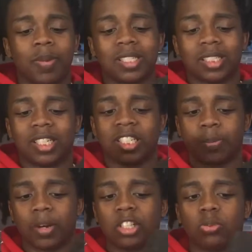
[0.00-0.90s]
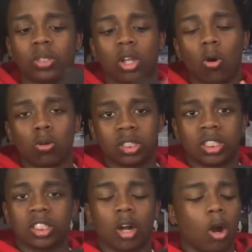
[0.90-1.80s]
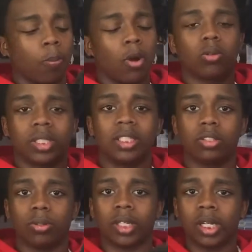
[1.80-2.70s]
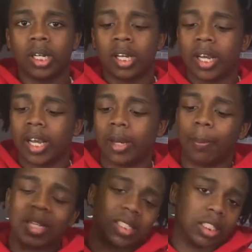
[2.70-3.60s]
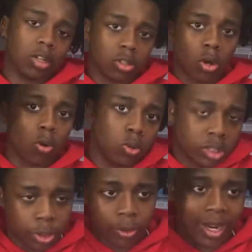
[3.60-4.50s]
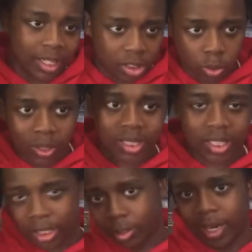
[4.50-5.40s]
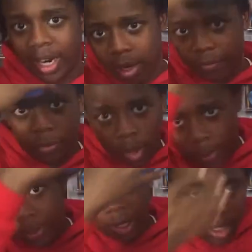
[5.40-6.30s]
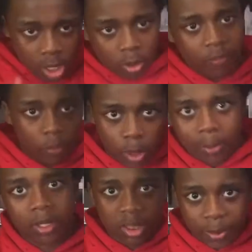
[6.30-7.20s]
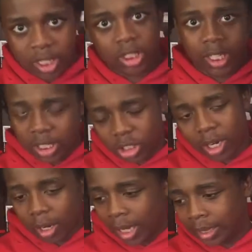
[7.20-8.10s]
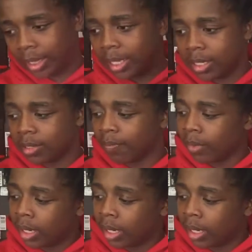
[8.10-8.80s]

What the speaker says: basically a sponge with holes that are poked into it, and basically those holes create twists in your hair if you rub the sponge against your hair like this.